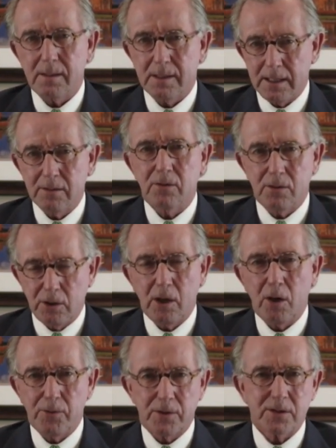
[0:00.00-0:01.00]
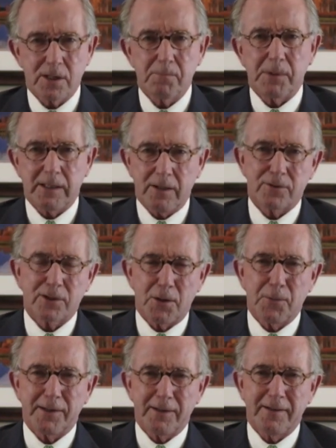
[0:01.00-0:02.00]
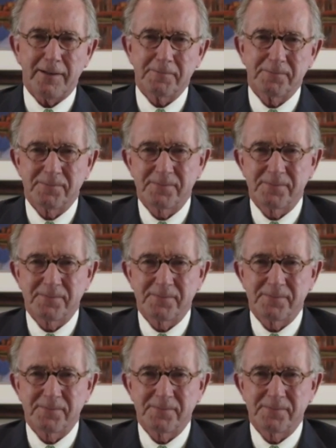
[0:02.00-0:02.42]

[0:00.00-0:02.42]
then you know there's something else going on.